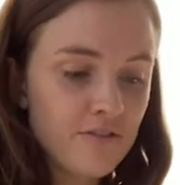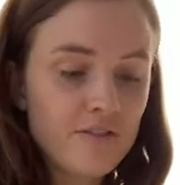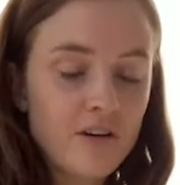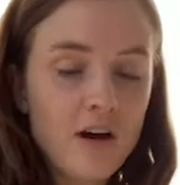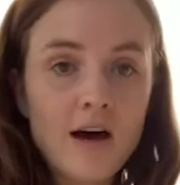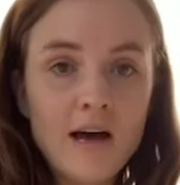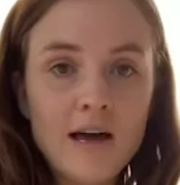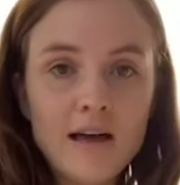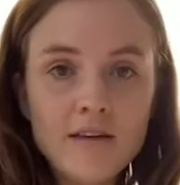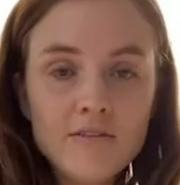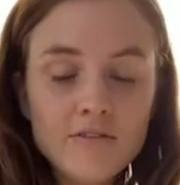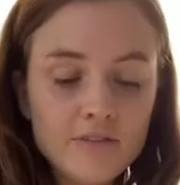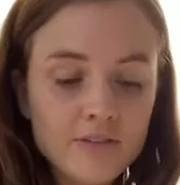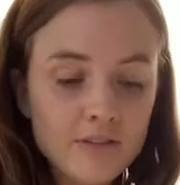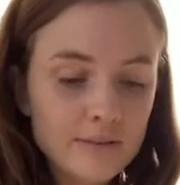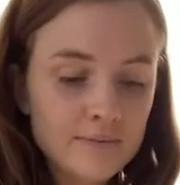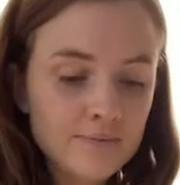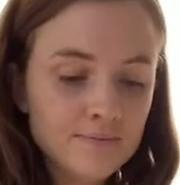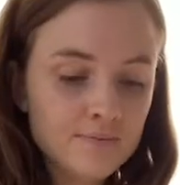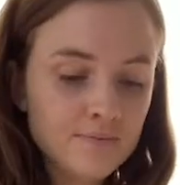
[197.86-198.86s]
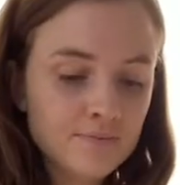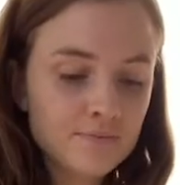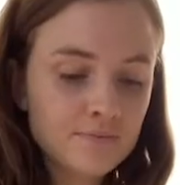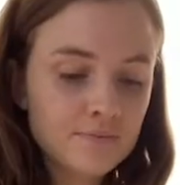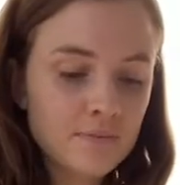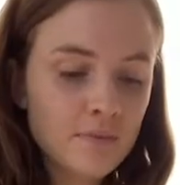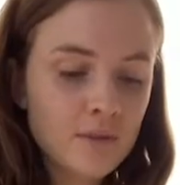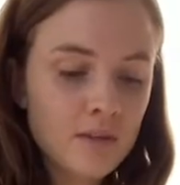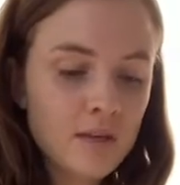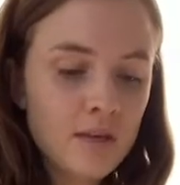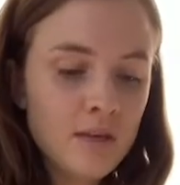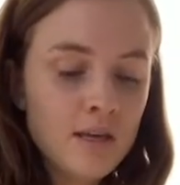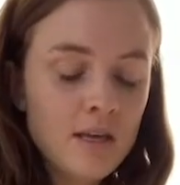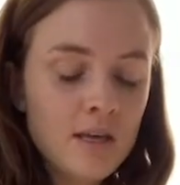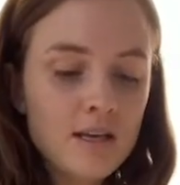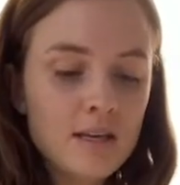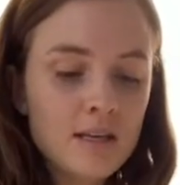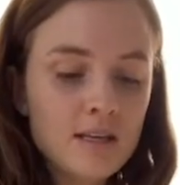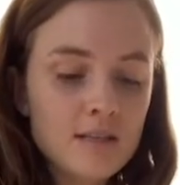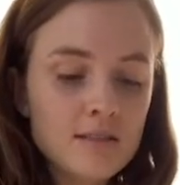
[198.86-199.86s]
5,
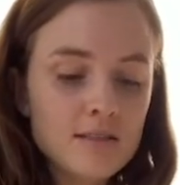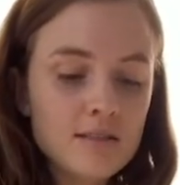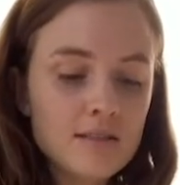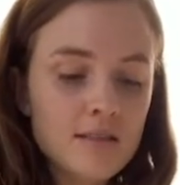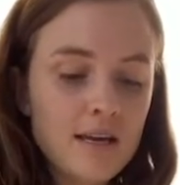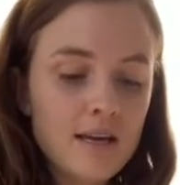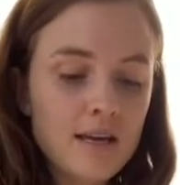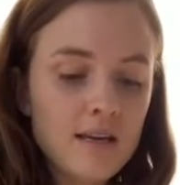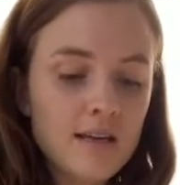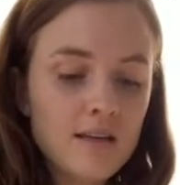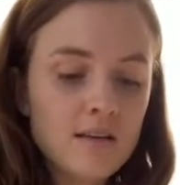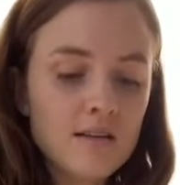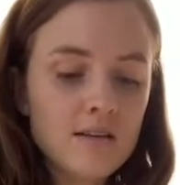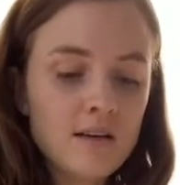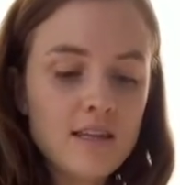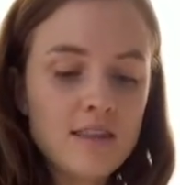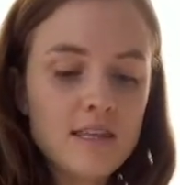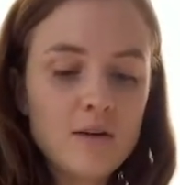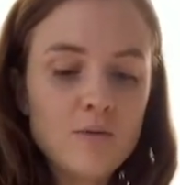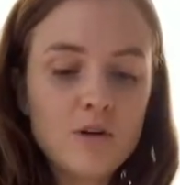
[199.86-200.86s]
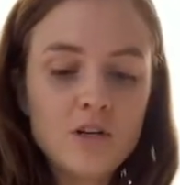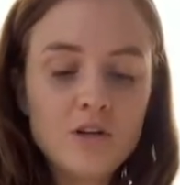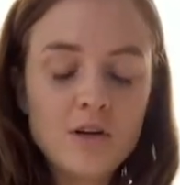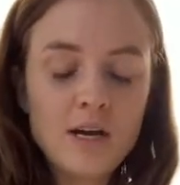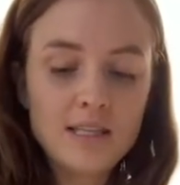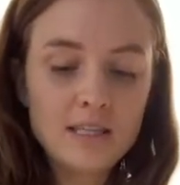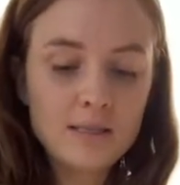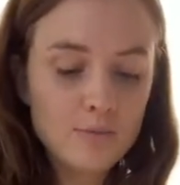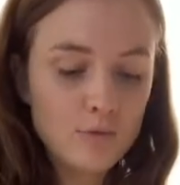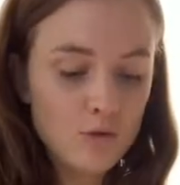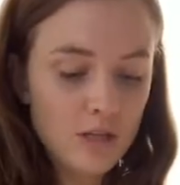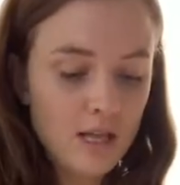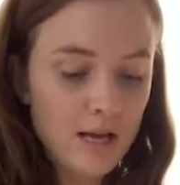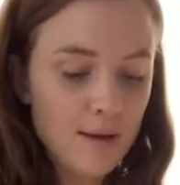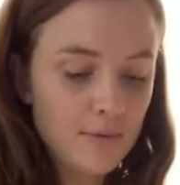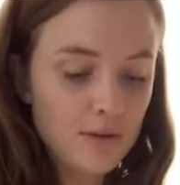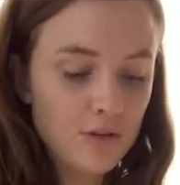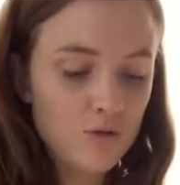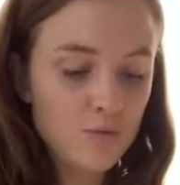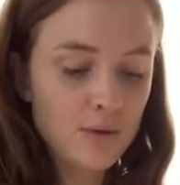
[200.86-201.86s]
because I think when you add them all up,
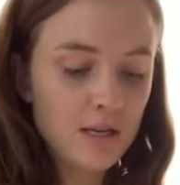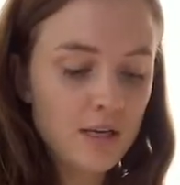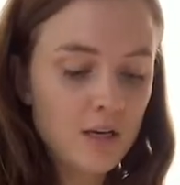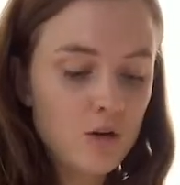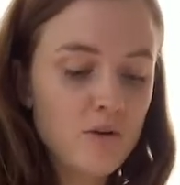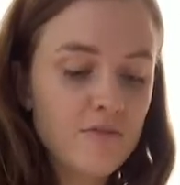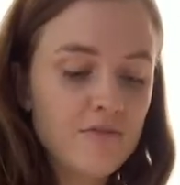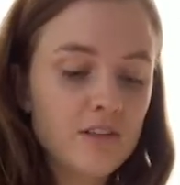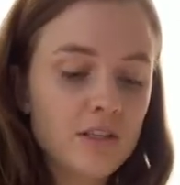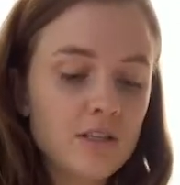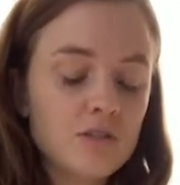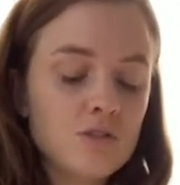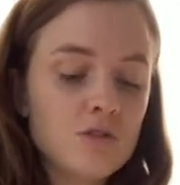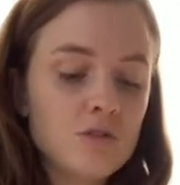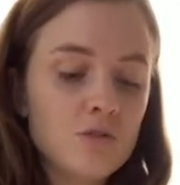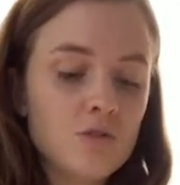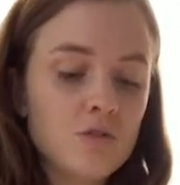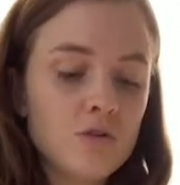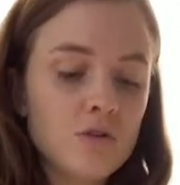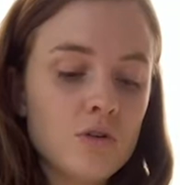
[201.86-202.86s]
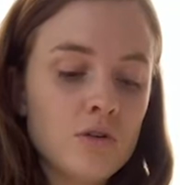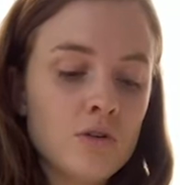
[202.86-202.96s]
it'll be equivalent to